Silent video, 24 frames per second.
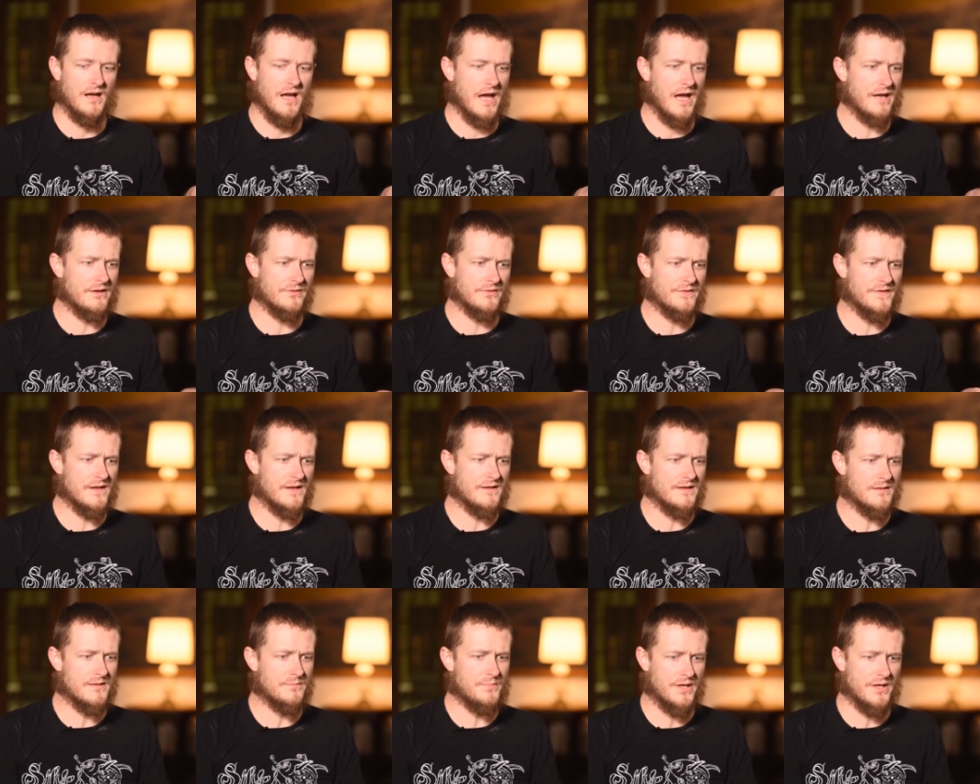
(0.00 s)
I don't
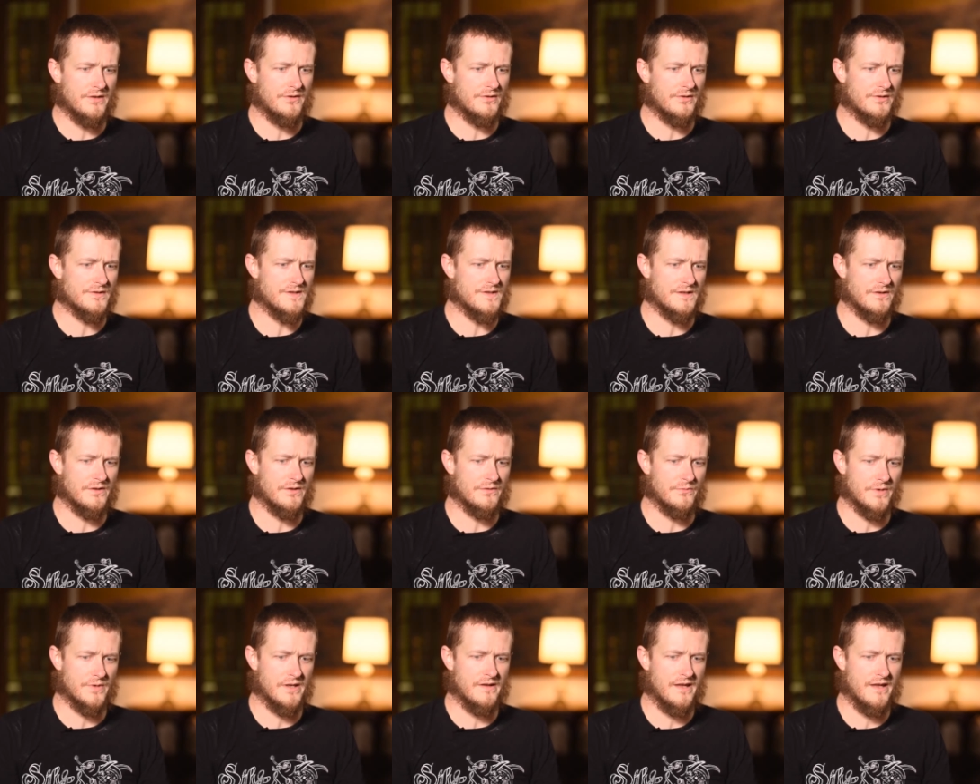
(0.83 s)
think that Binder or
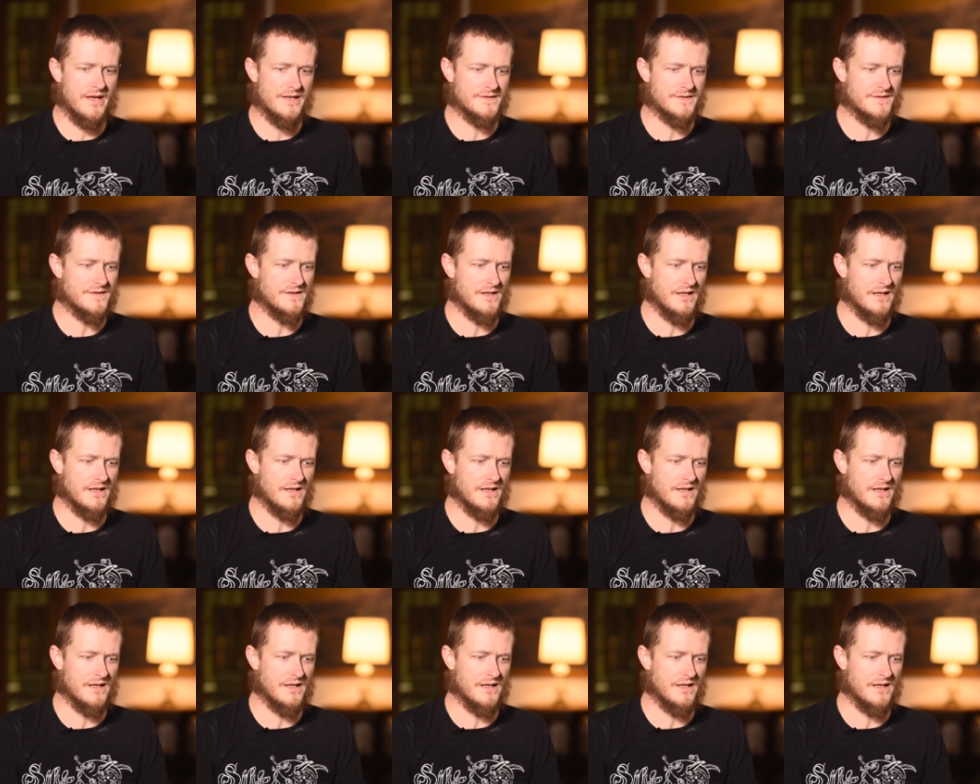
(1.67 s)
Dylan realized